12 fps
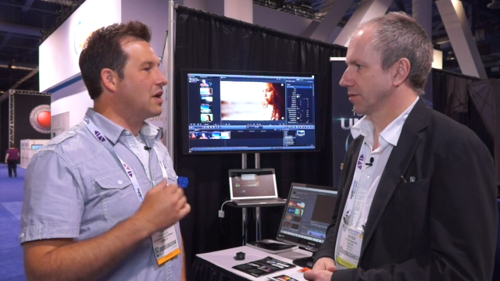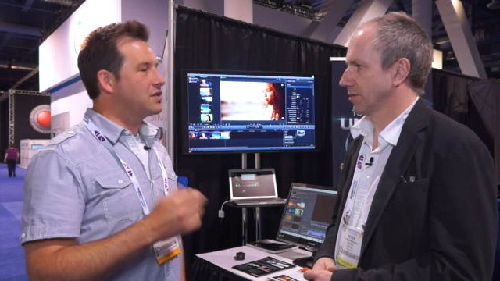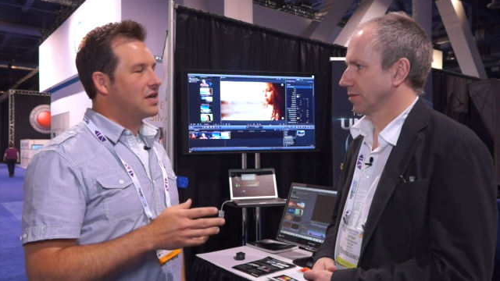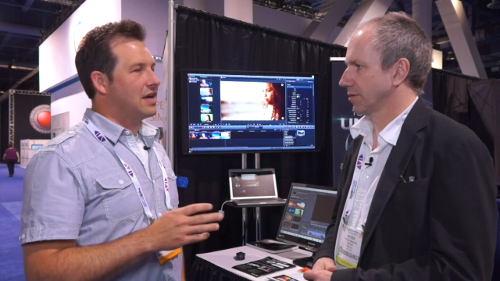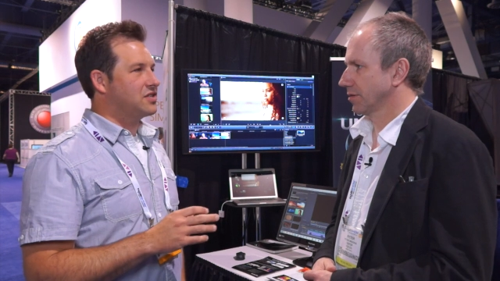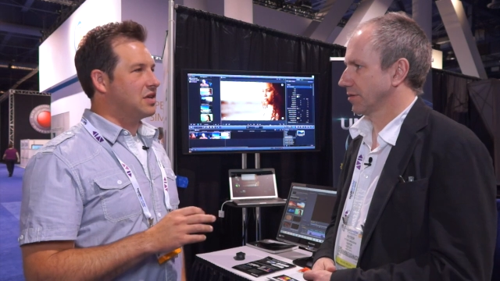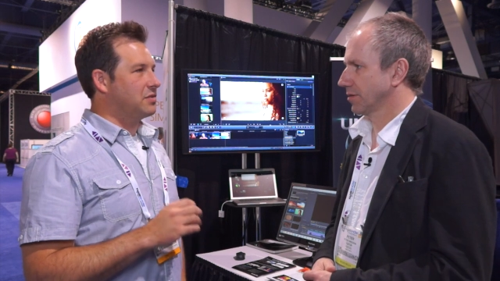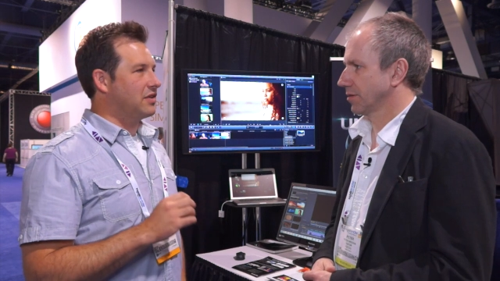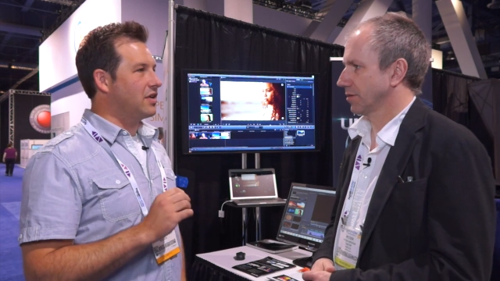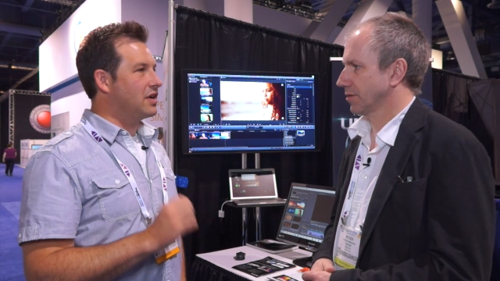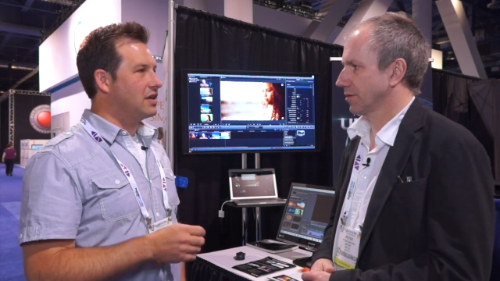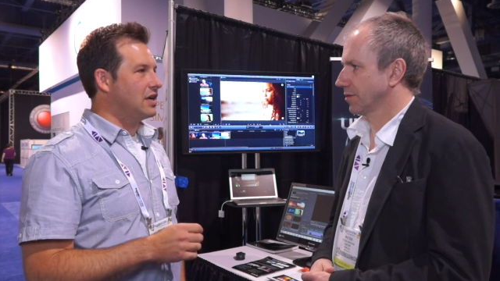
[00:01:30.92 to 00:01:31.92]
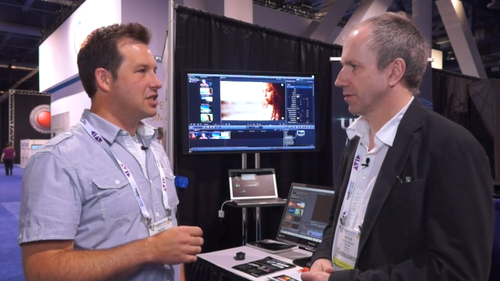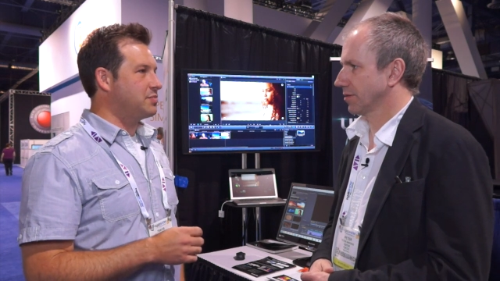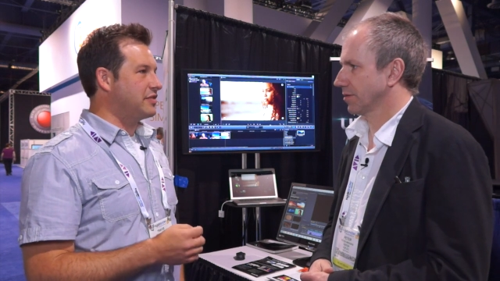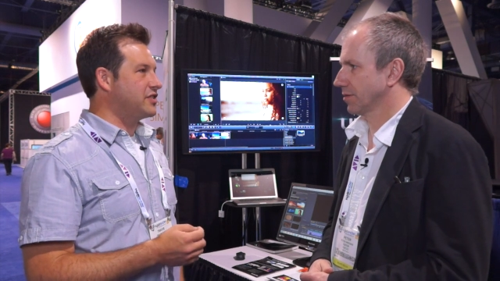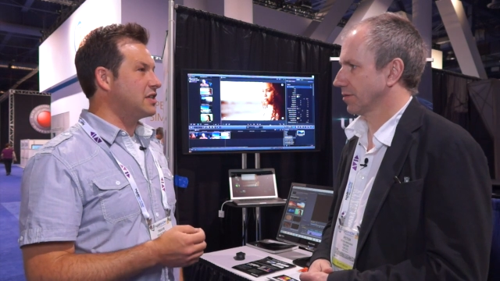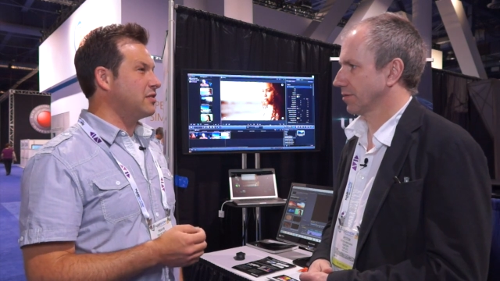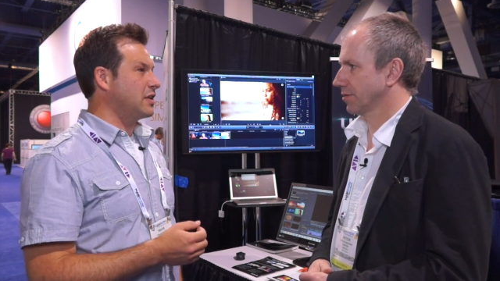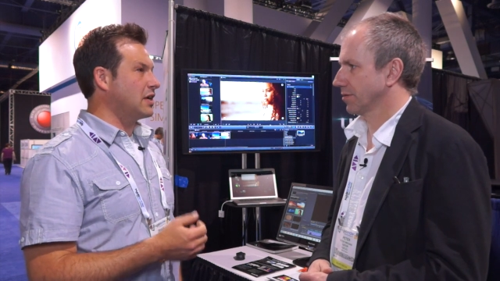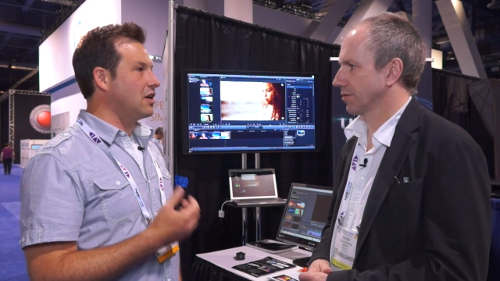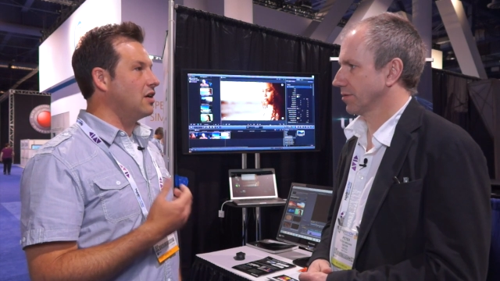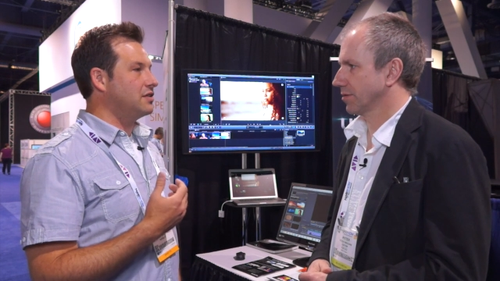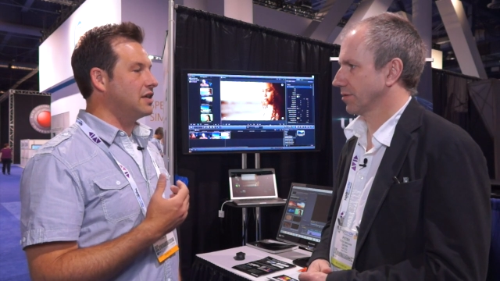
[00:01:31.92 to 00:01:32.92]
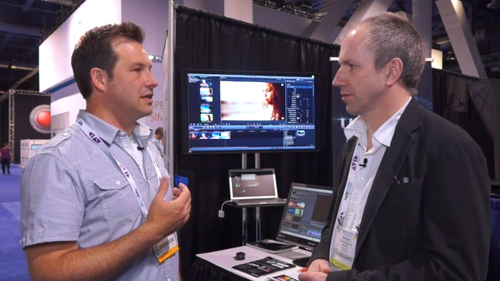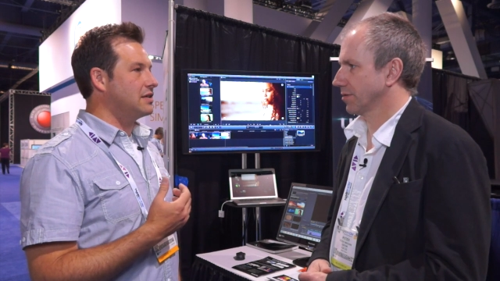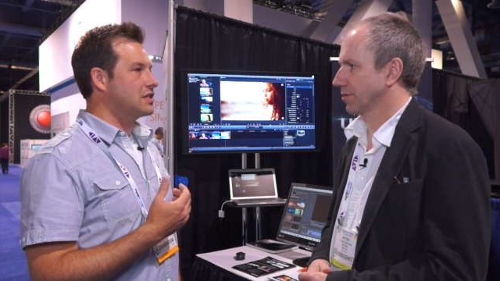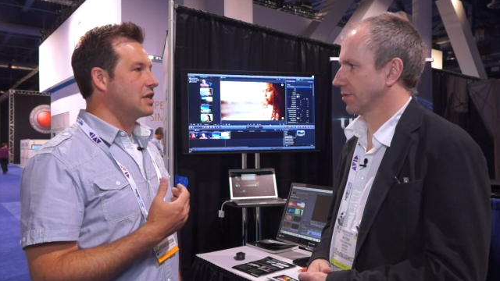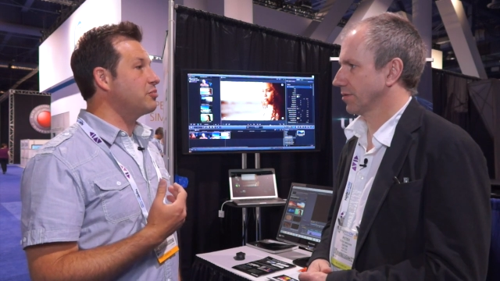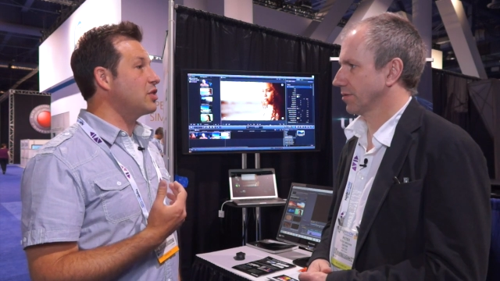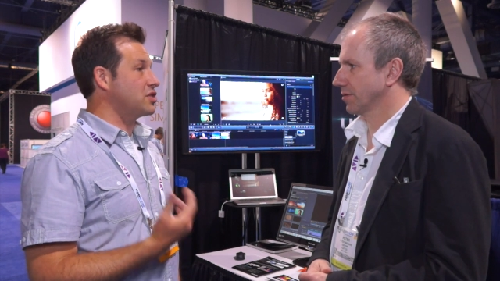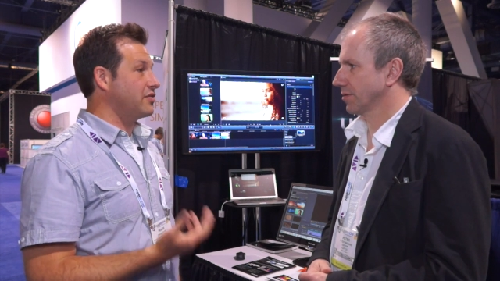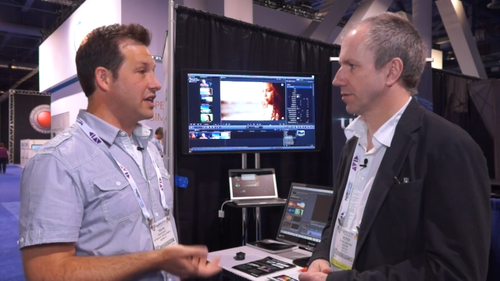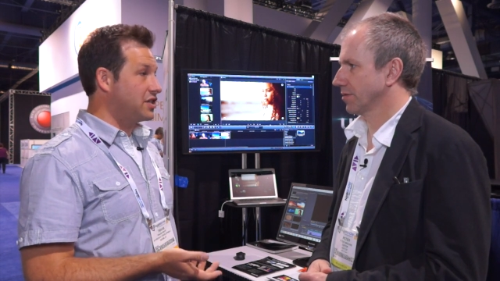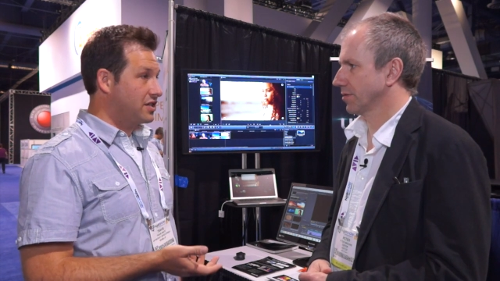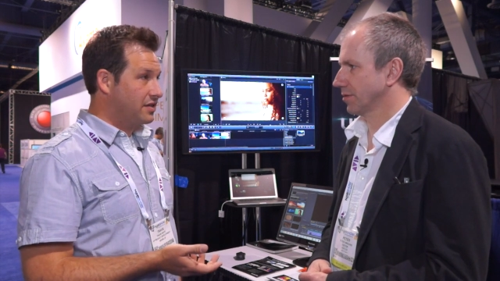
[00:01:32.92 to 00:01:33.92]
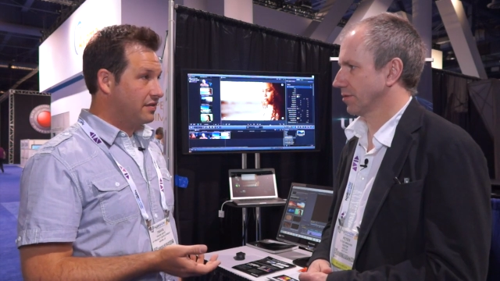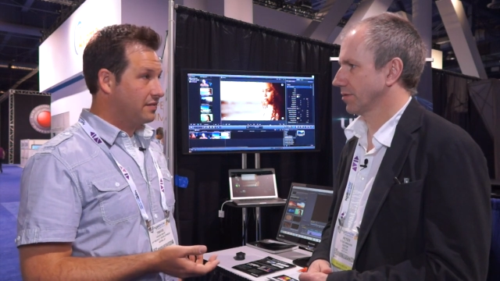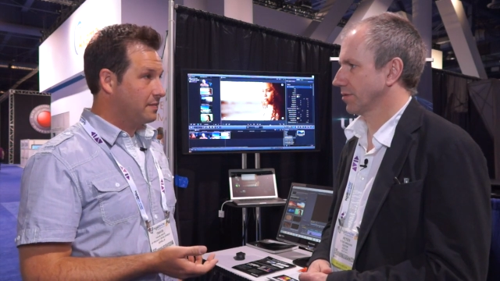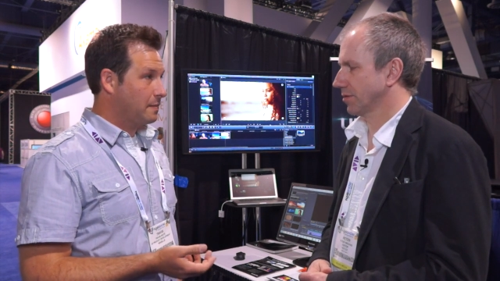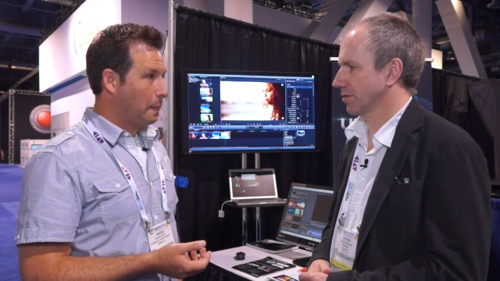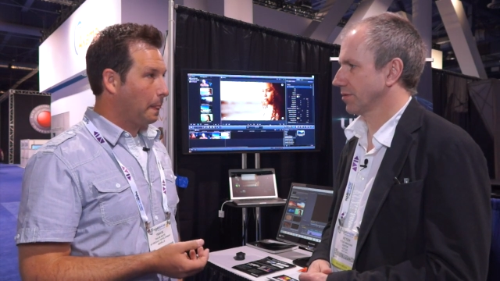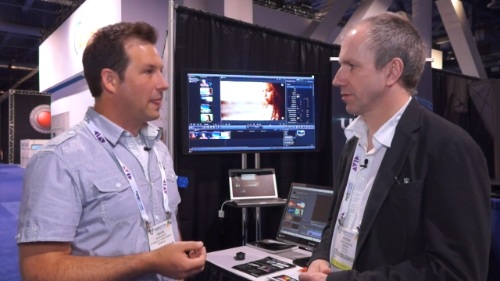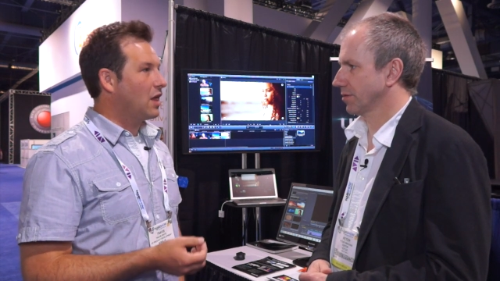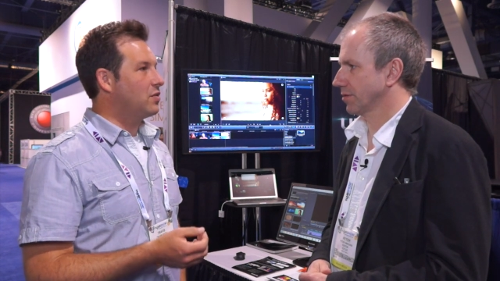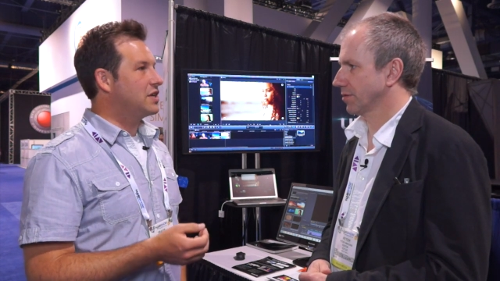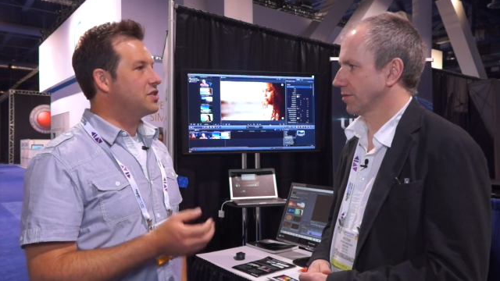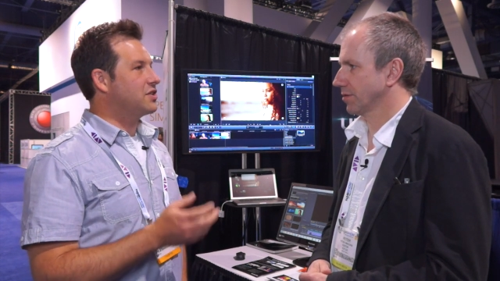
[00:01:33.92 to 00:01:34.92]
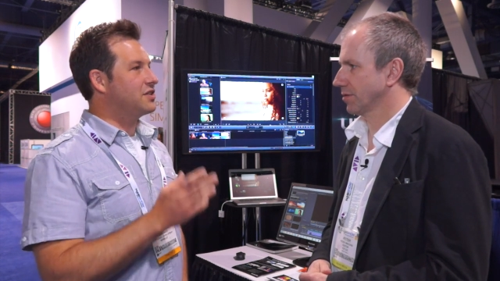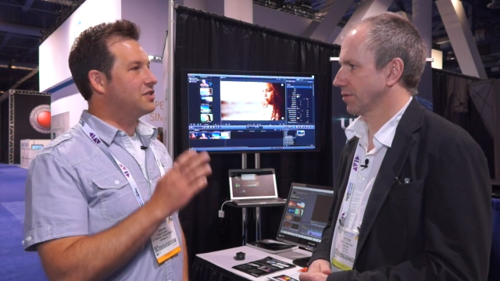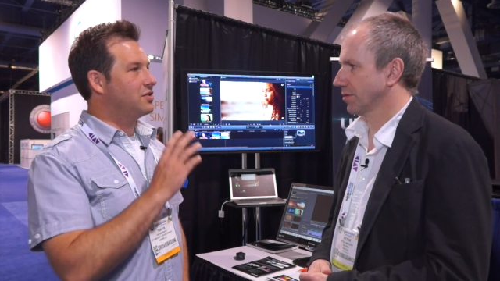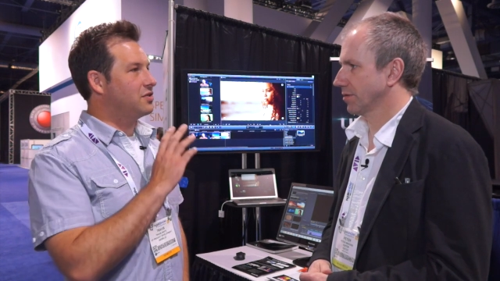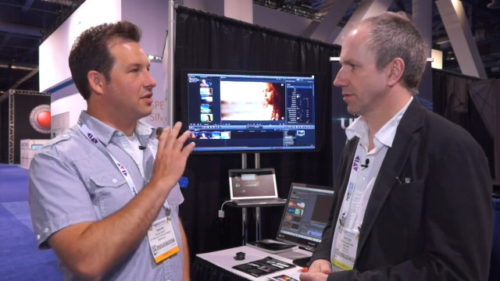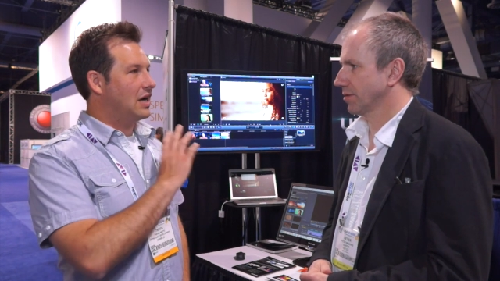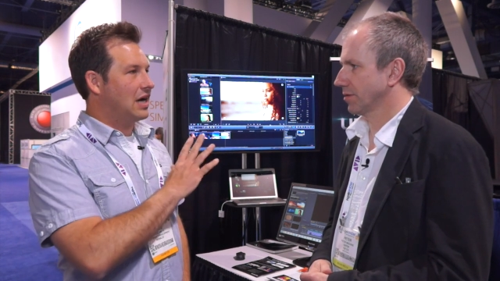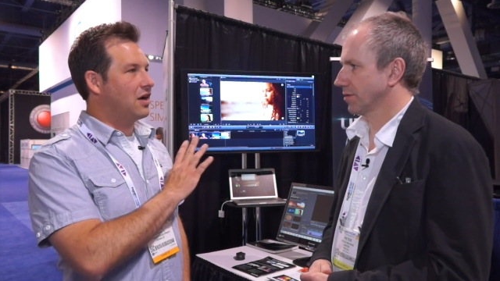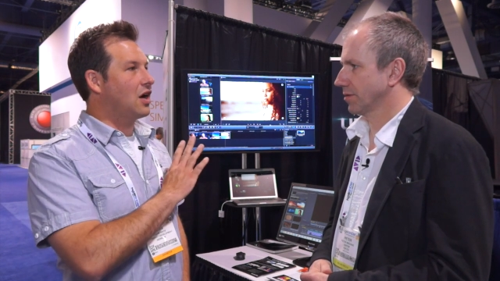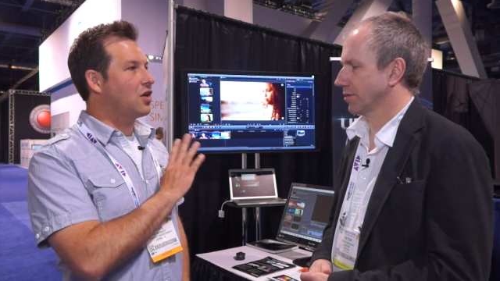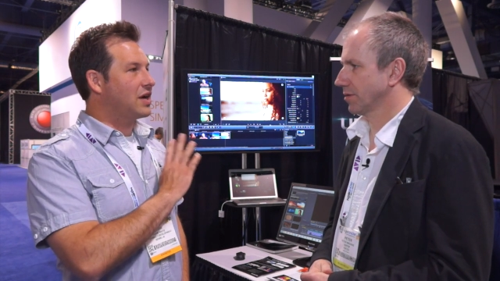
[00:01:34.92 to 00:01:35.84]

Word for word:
Speaker 1: we also have something very uh, specific called uh, skin preservation, which you can do uh, a